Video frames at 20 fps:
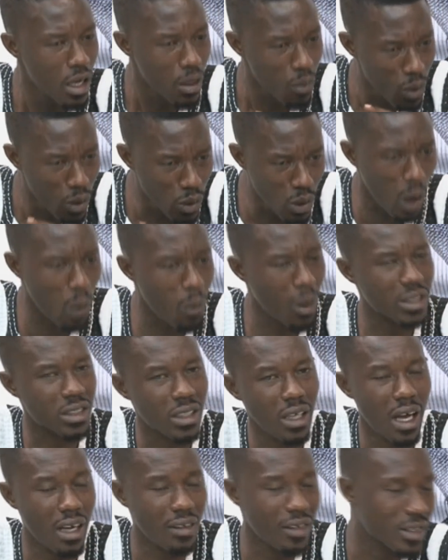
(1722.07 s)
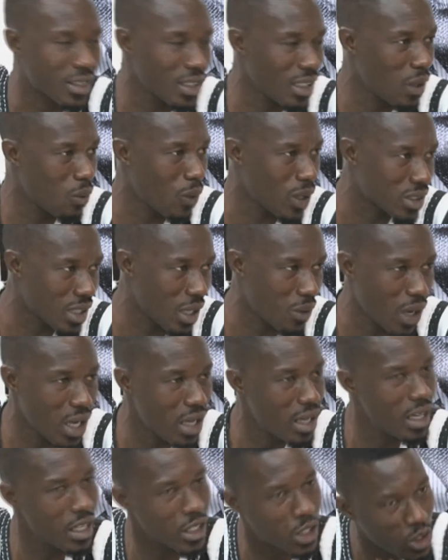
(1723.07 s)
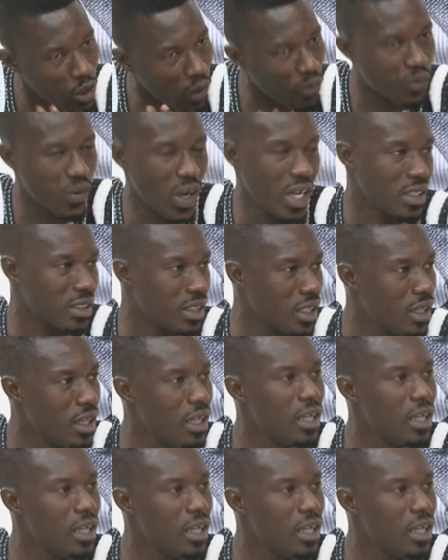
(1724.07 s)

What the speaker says: We know Alassane Ouattara is your friend.